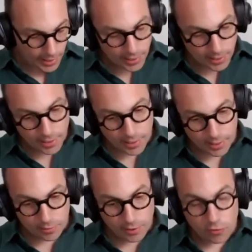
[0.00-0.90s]

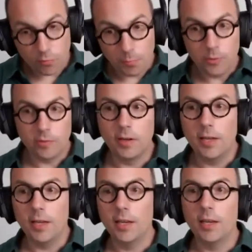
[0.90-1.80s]
I teach
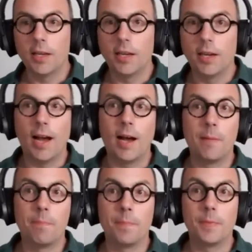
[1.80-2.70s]
mostly
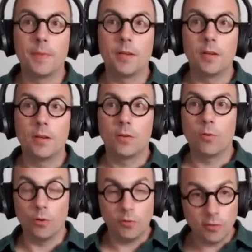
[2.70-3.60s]

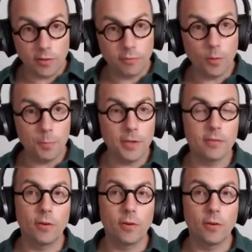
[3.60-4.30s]
quantitative topics.